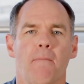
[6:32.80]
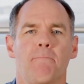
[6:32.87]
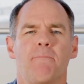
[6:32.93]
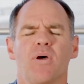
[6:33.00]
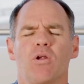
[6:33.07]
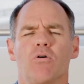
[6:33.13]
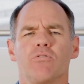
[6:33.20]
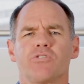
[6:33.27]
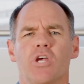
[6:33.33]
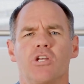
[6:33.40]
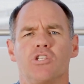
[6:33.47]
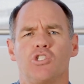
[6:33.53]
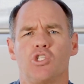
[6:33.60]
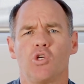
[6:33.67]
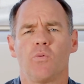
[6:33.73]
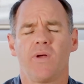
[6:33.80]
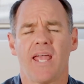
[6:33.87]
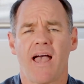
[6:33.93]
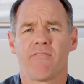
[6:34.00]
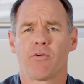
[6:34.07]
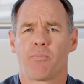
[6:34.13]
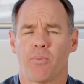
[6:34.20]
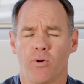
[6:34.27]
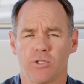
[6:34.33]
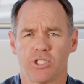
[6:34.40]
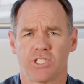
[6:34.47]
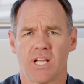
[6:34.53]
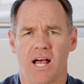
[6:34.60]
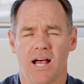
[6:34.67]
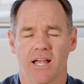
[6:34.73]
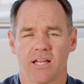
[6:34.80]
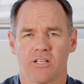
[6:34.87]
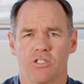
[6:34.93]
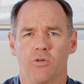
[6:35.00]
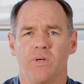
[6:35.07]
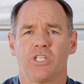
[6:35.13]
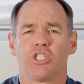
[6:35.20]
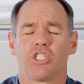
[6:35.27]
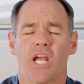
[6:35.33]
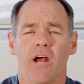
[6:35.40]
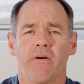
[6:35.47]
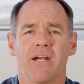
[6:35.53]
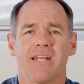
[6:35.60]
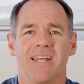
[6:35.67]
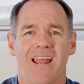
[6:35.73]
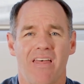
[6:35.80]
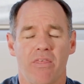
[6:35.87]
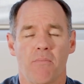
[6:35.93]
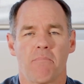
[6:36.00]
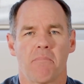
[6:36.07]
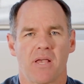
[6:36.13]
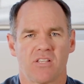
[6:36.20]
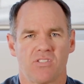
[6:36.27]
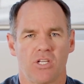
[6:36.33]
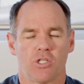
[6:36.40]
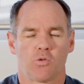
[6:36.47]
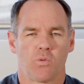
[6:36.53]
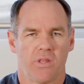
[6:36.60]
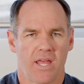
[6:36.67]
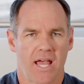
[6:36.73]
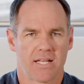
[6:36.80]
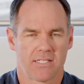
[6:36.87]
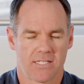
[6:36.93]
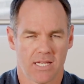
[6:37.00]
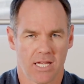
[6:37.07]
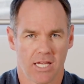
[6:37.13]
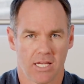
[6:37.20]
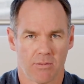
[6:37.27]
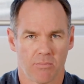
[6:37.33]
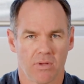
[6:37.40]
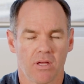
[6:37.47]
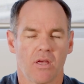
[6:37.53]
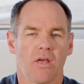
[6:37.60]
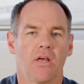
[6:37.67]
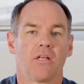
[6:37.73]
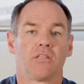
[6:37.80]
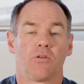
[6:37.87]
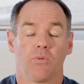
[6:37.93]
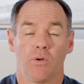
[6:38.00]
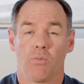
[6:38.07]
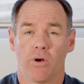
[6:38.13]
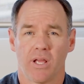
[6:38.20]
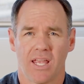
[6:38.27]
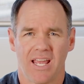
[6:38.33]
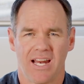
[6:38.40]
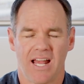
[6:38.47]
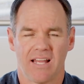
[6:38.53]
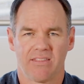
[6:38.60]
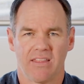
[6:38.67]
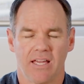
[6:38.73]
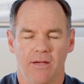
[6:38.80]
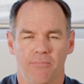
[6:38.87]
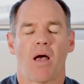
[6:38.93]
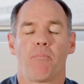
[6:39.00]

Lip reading: but also do we have a push target? Do we share another message with our team that we want to get out there?